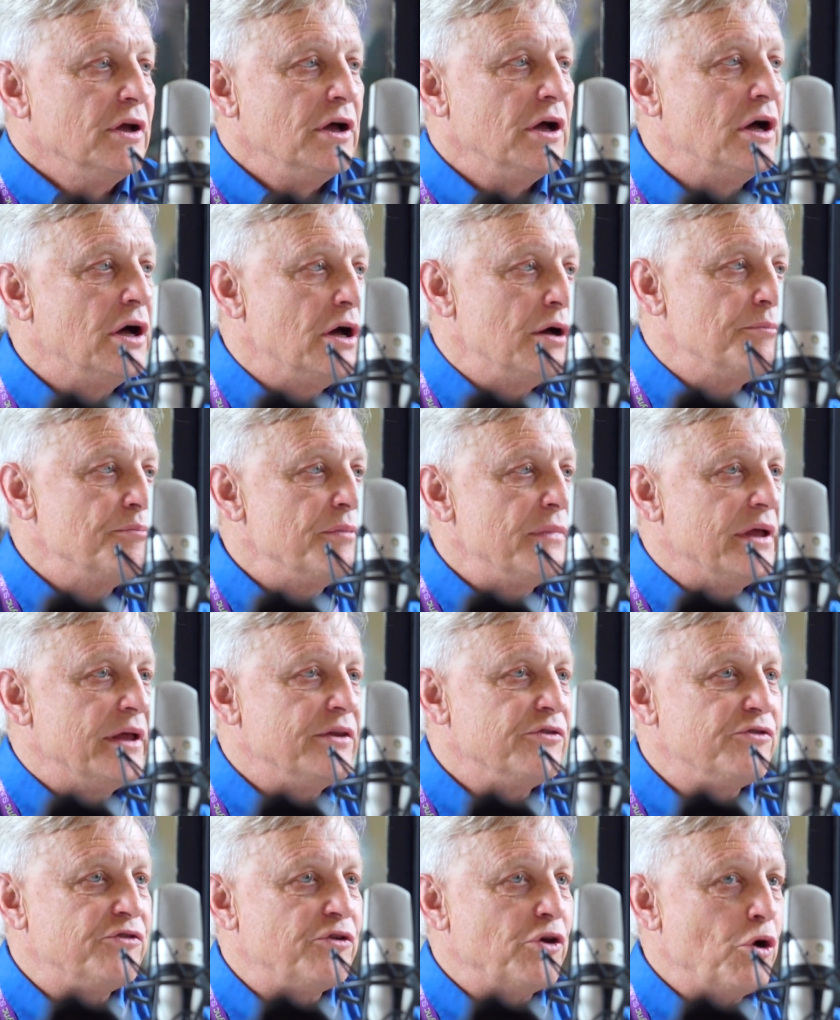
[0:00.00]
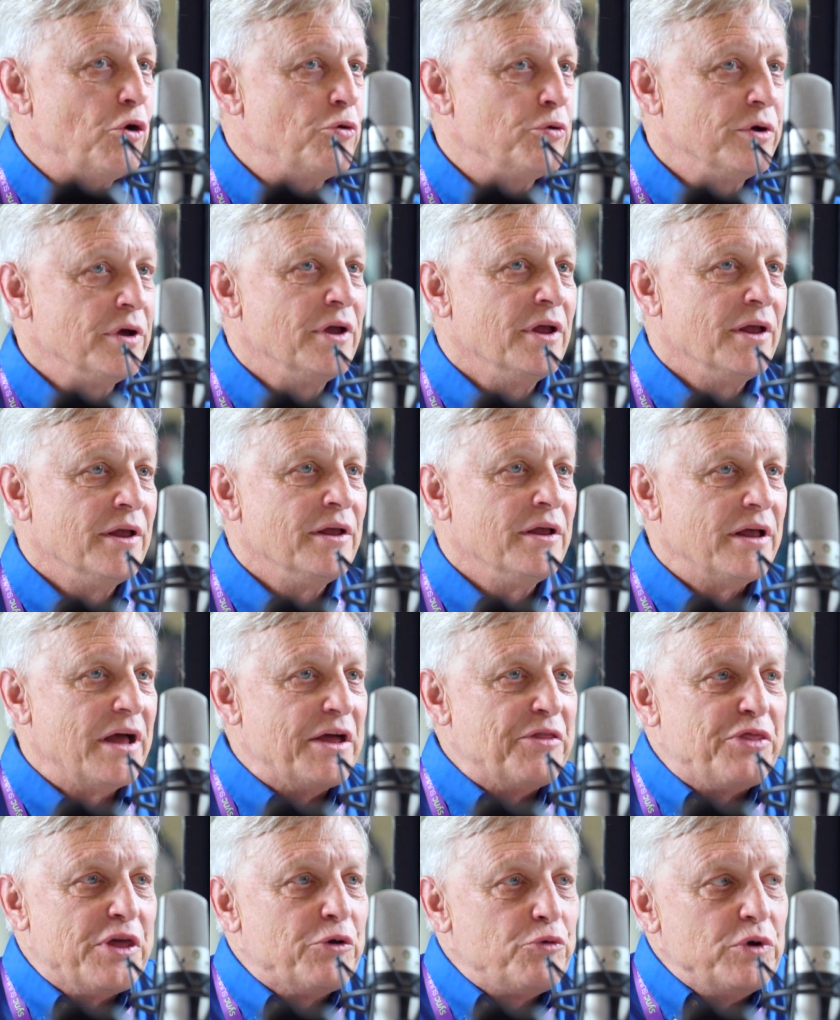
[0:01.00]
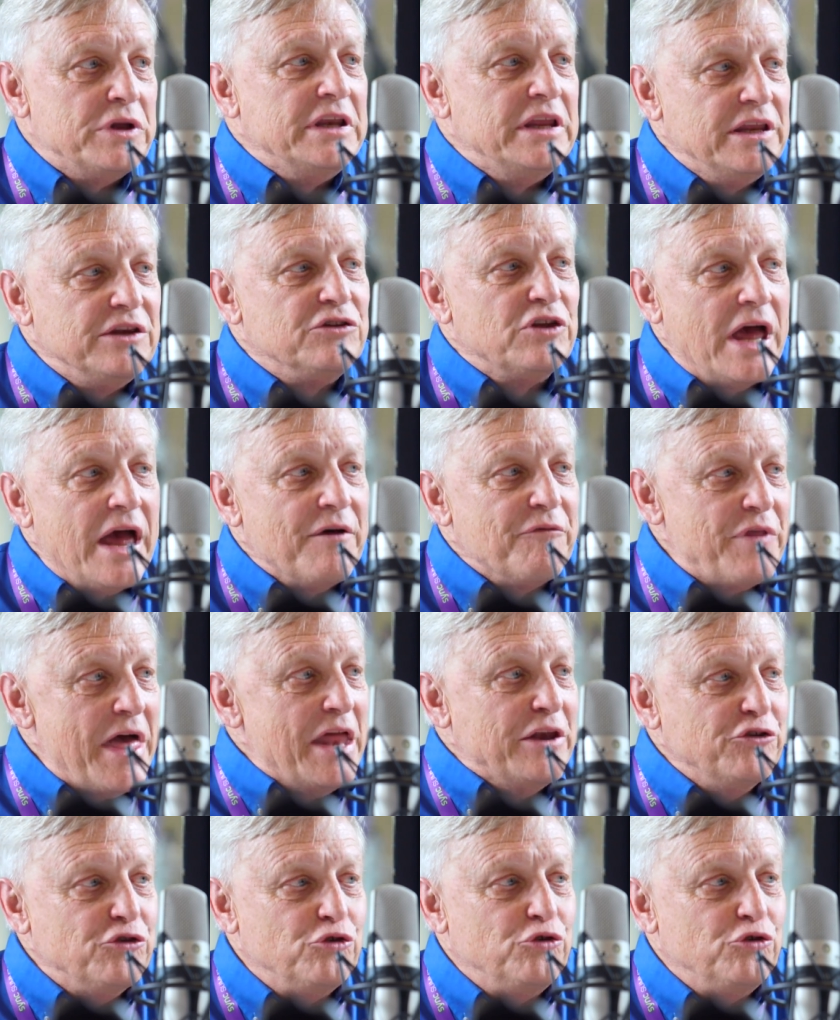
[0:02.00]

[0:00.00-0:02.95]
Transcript: And so I think we need to have that